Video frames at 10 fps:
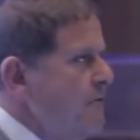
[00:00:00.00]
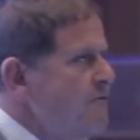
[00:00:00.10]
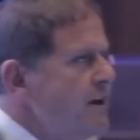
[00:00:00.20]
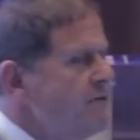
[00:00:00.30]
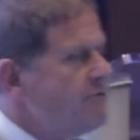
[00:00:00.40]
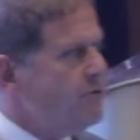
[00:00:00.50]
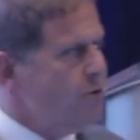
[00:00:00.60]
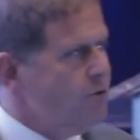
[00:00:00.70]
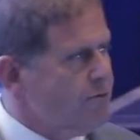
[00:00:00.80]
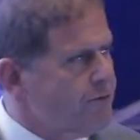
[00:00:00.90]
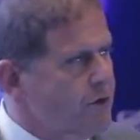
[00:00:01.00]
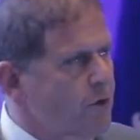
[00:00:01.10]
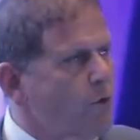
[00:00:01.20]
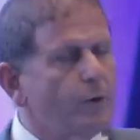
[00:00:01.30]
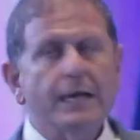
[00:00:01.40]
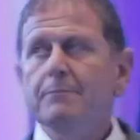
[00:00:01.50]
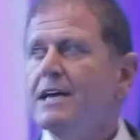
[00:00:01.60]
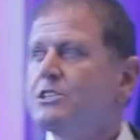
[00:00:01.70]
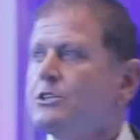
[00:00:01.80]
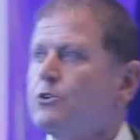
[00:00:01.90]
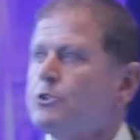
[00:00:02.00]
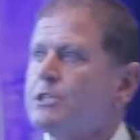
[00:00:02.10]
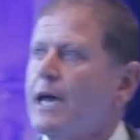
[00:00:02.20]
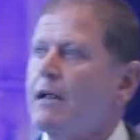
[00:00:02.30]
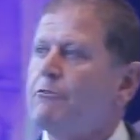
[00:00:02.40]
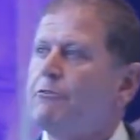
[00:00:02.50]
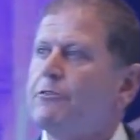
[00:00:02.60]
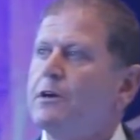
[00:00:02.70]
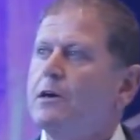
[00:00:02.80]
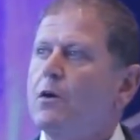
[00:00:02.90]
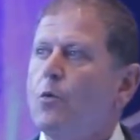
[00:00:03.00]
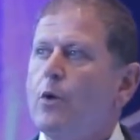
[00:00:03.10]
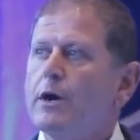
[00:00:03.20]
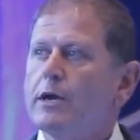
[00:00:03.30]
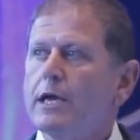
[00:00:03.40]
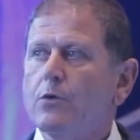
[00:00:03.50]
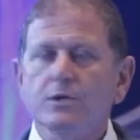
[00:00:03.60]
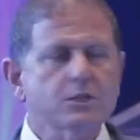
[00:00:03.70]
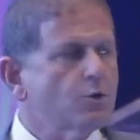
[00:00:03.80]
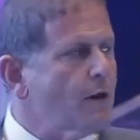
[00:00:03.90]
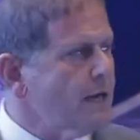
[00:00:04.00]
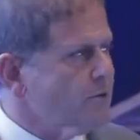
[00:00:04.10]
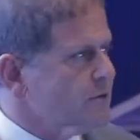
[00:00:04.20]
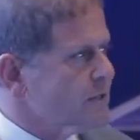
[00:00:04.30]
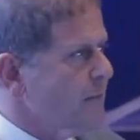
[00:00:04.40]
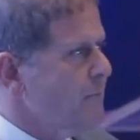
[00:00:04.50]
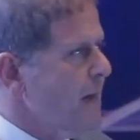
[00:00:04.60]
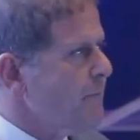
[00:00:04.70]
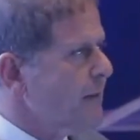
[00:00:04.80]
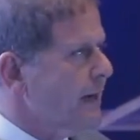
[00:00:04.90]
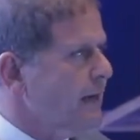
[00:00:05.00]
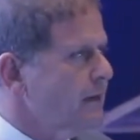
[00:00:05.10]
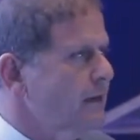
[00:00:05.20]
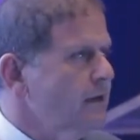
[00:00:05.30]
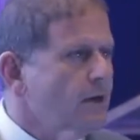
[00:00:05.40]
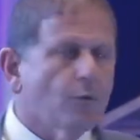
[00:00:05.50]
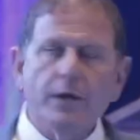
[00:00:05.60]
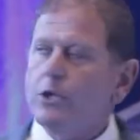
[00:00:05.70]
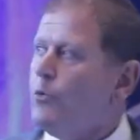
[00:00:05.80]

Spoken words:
very few of you will imagine yourself working with granules and membrane when